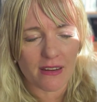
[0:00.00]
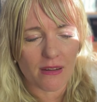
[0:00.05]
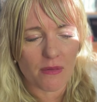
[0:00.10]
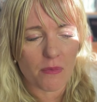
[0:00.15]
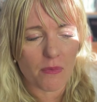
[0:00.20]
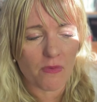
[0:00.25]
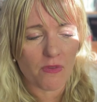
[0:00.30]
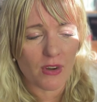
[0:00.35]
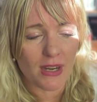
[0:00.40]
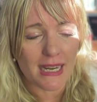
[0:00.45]

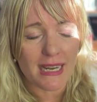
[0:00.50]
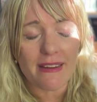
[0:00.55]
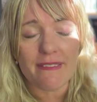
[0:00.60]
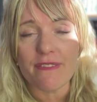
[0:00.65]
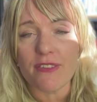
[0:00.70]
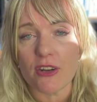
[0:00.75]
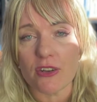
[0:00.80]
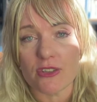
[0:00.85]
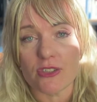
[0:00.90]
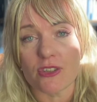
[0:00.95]
really
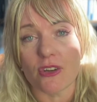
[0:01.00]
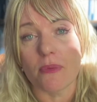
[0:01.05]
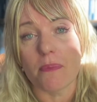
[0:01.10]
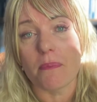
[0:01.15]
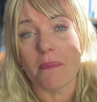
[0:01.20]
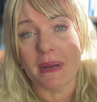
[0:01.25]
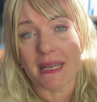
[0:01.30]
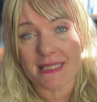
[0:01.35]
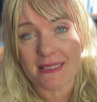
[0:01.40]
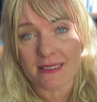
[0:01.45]
focus on
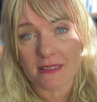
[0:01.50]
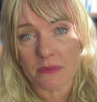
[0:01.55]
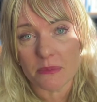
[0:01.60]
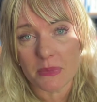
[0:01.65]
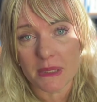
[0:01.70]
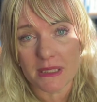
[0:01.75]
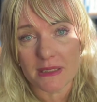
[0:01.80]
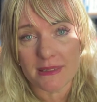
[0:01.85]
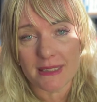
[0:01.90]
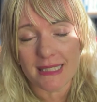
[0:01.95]
muscle
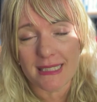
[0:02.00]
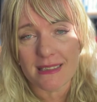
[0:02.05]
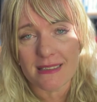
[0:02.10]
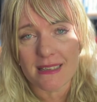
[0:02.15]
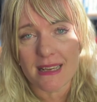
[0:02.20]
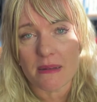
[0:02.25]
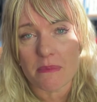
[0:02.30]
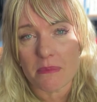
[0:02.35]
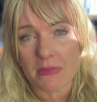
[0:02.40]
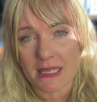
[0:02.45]
building
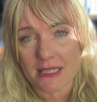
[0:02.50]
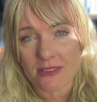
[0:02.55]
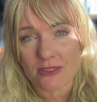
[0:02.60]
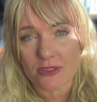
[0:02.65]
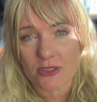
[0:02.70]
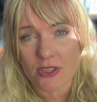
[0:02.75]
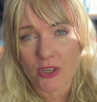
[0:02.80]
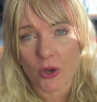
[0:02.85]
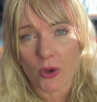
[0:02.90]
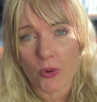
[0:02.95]
and muscle
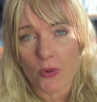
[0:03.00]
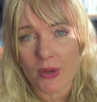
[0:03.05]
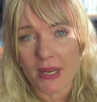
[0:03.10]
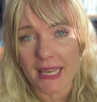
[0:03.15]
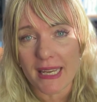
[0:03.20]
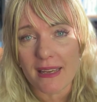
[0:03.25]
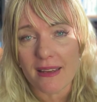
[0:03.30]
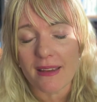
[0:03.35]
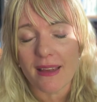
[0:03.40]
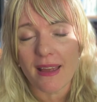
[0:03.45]
toning,